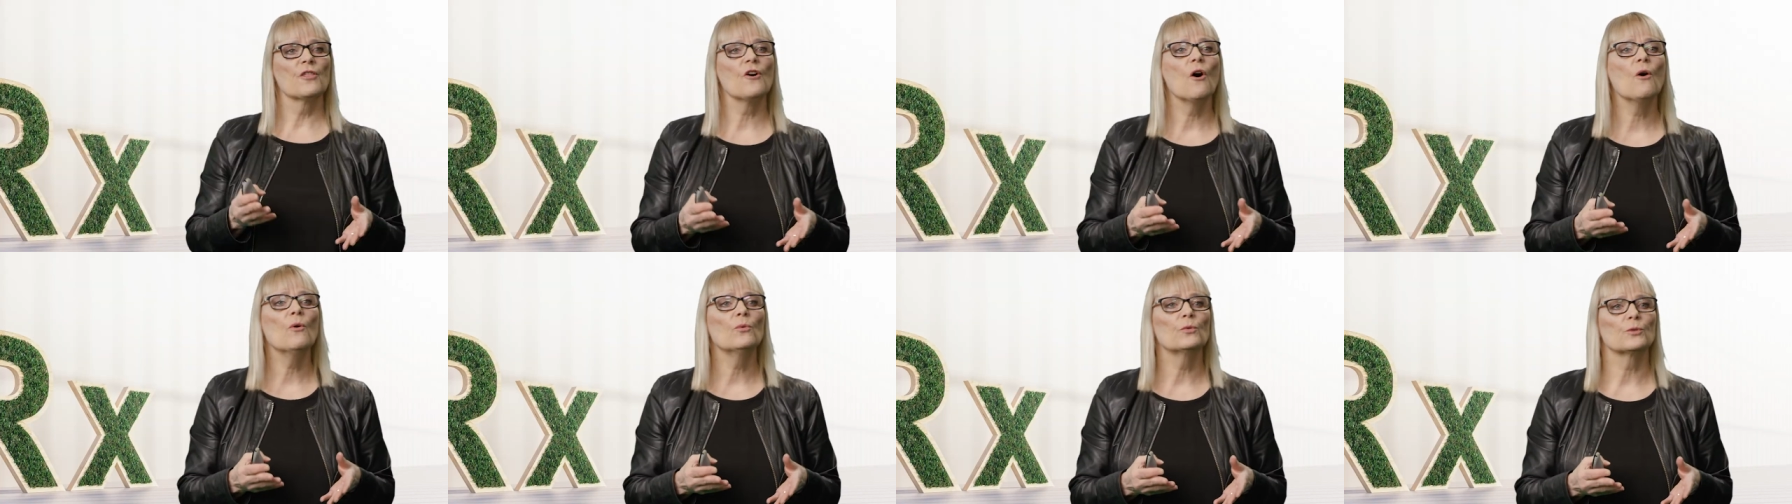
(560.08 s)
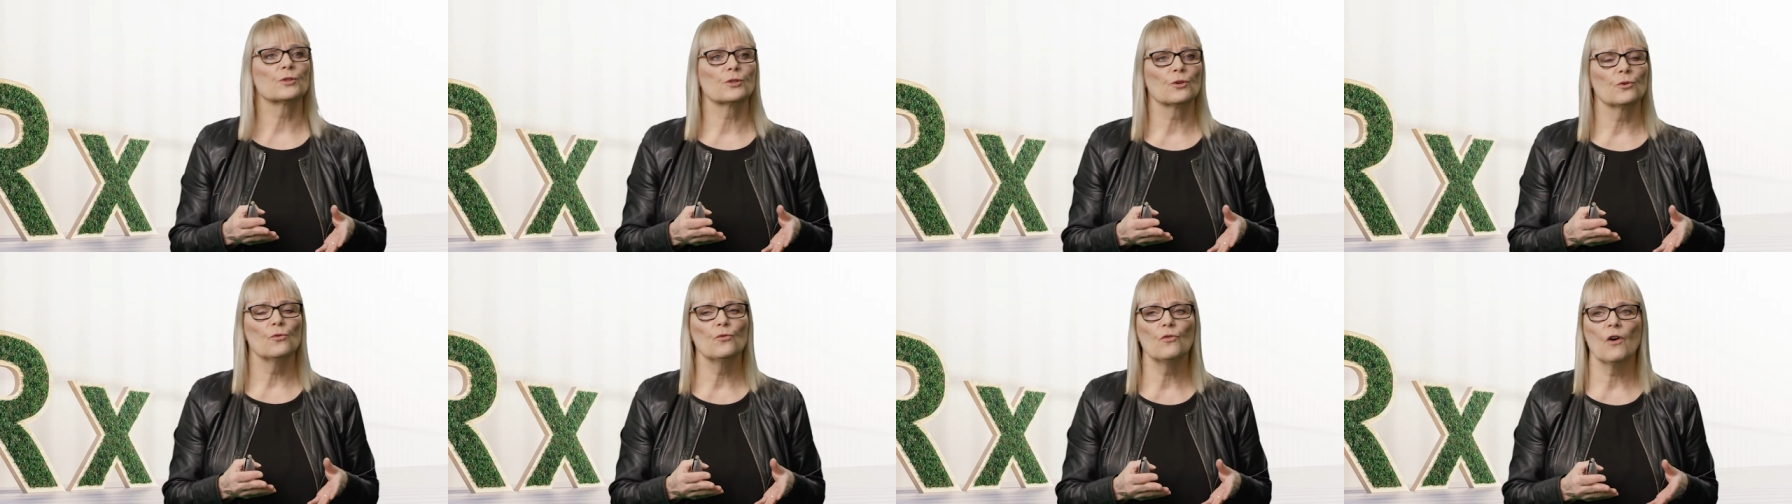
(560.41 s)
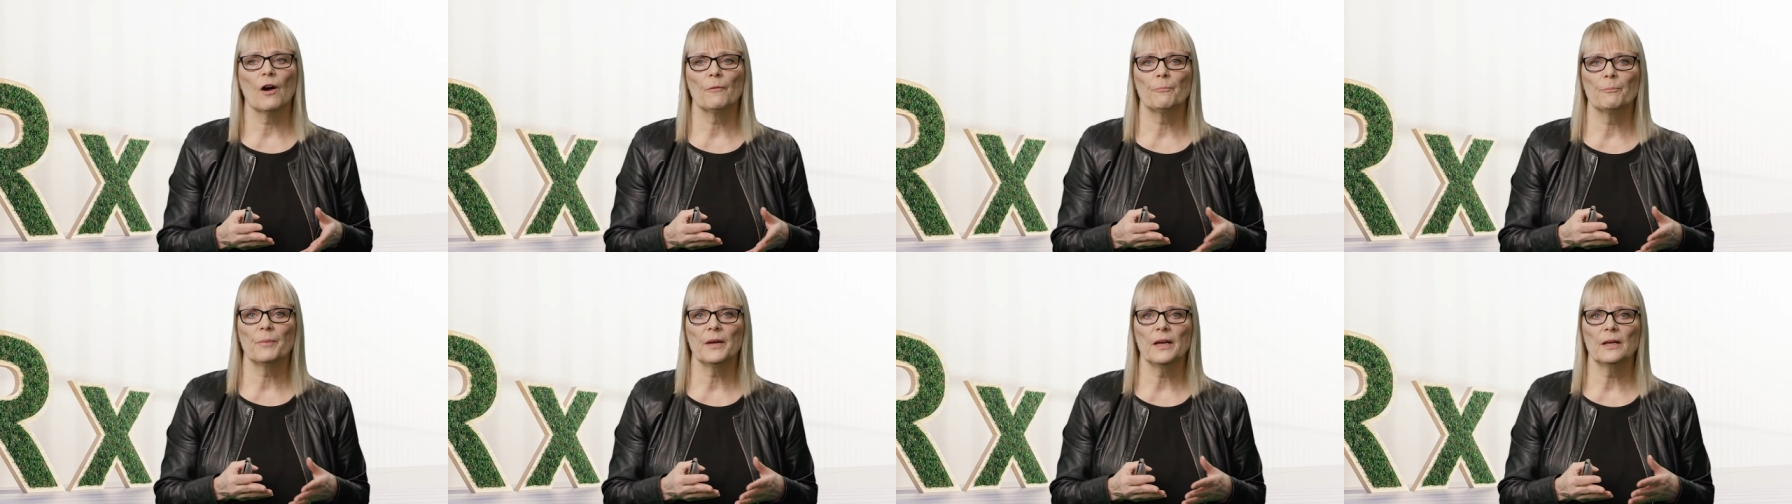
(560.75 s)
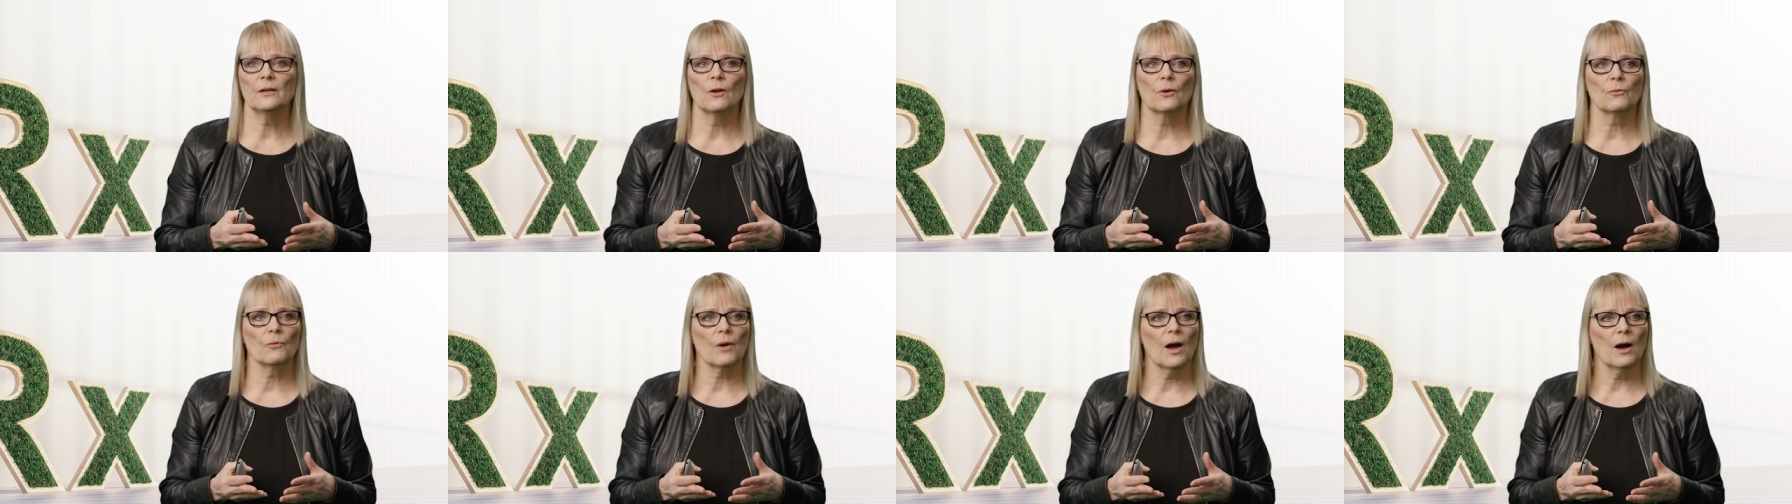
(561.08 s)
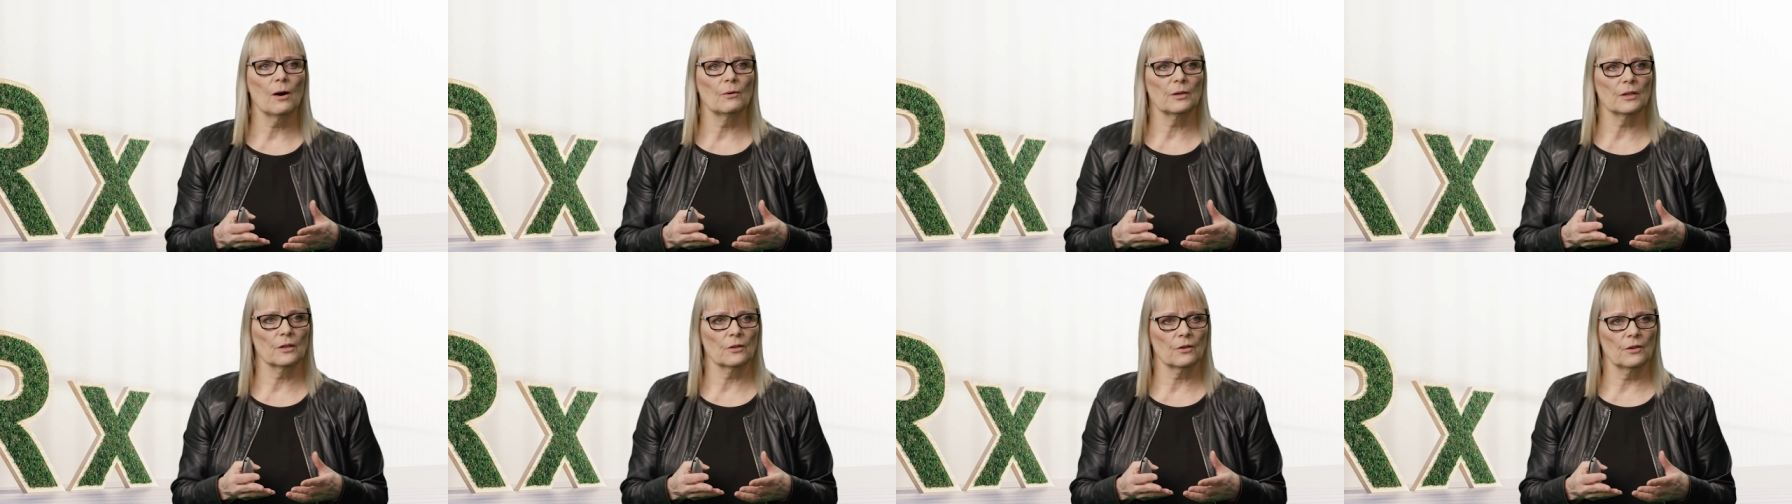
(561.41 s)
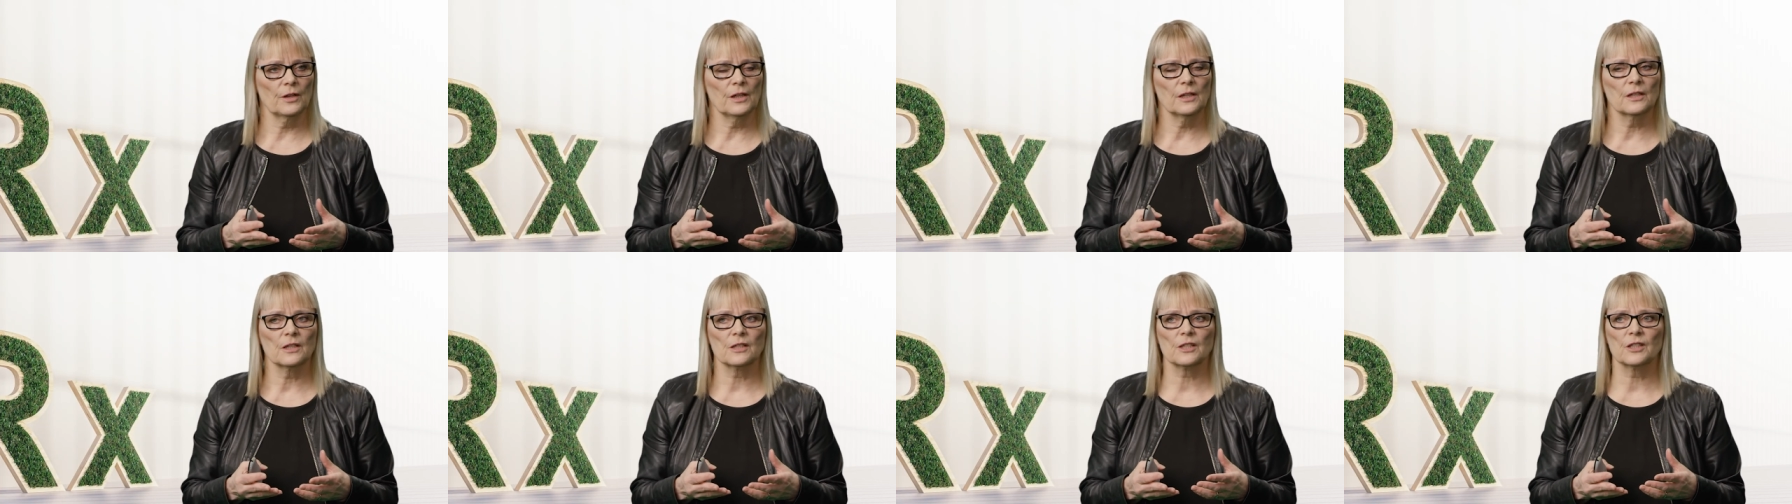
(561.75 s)
those who have been around in the
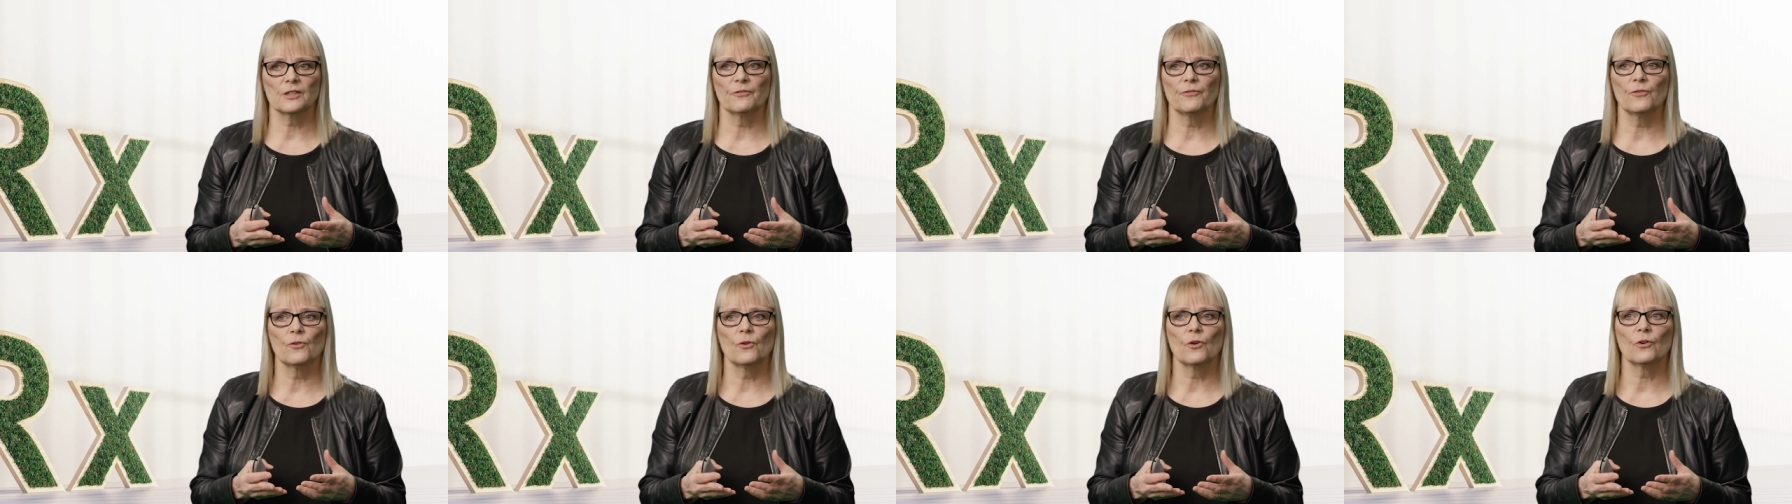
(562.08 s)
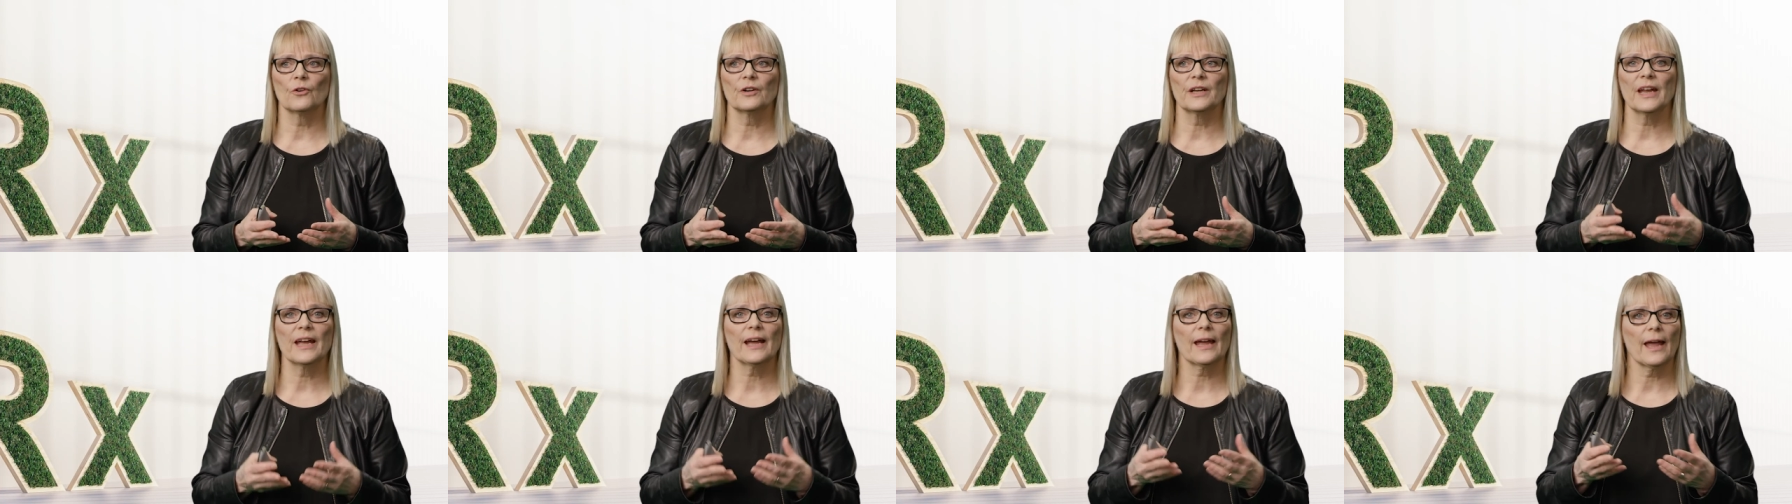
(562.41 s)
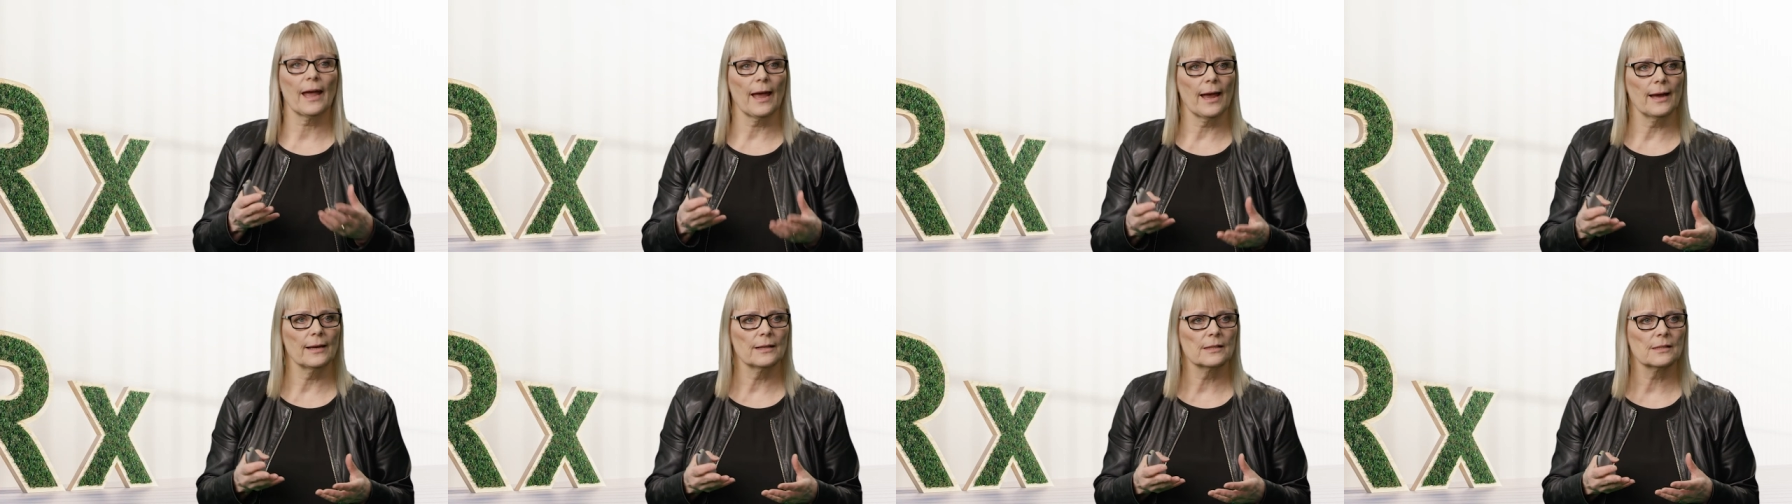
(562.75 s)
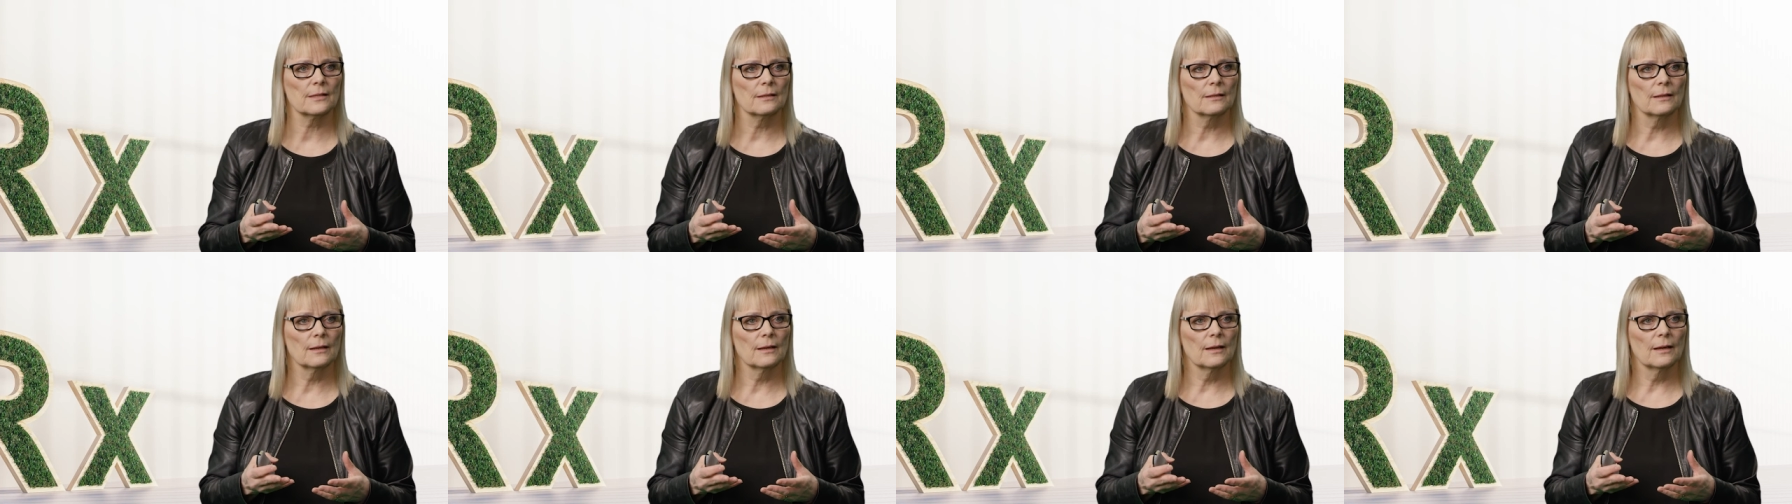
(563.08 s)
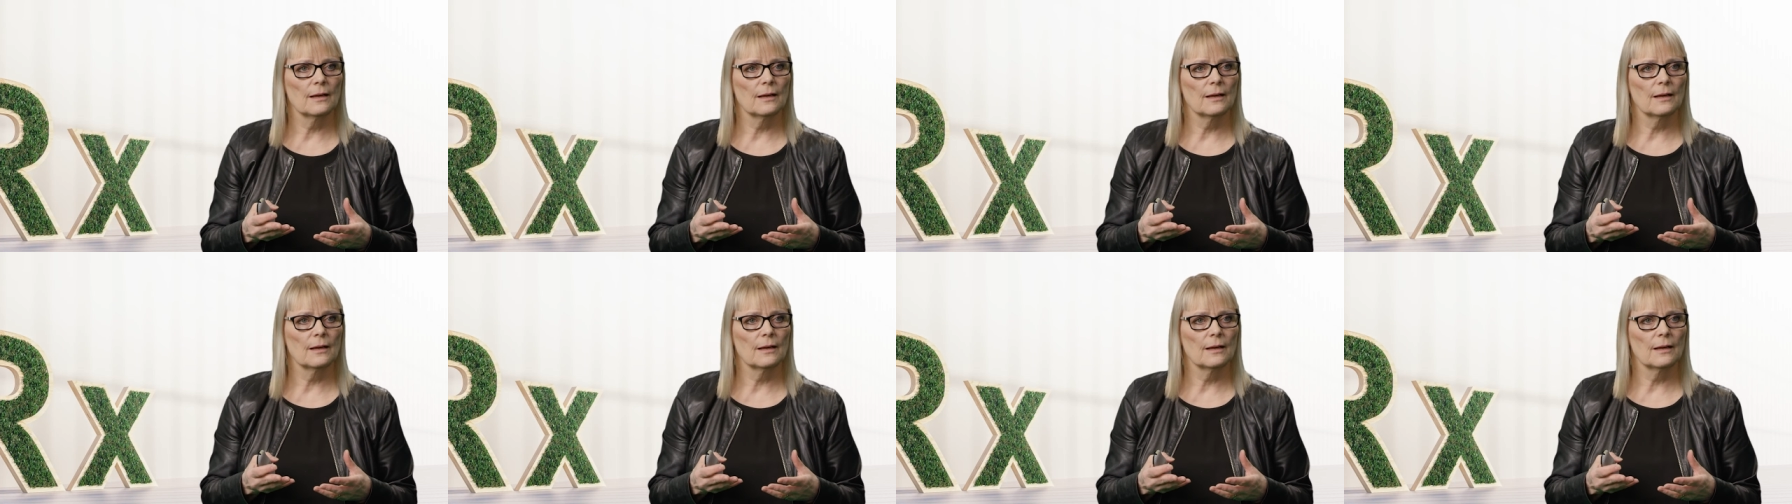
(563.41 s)
industry for decades.